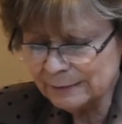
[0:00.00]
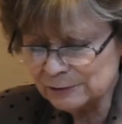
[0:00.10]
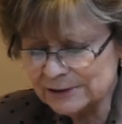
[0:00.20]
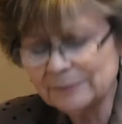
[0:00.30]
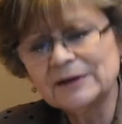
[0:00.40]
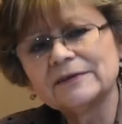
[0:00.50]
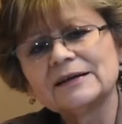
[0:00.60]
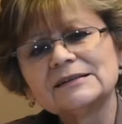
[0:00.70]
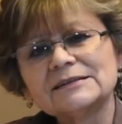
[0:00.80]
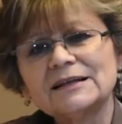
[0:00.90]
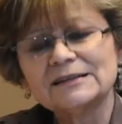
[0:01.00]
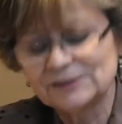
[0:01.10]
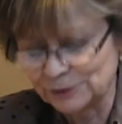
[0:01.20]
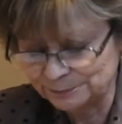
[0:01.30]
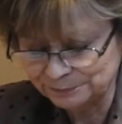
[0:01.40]
What should we
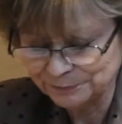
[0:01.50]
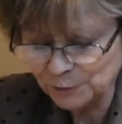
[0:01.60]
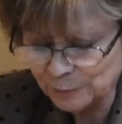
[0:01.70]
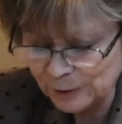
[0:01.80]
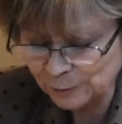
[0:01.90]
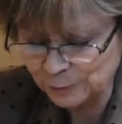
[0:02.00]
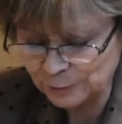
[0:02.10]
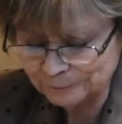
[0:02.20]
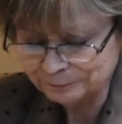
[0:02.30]
learn from this lesson?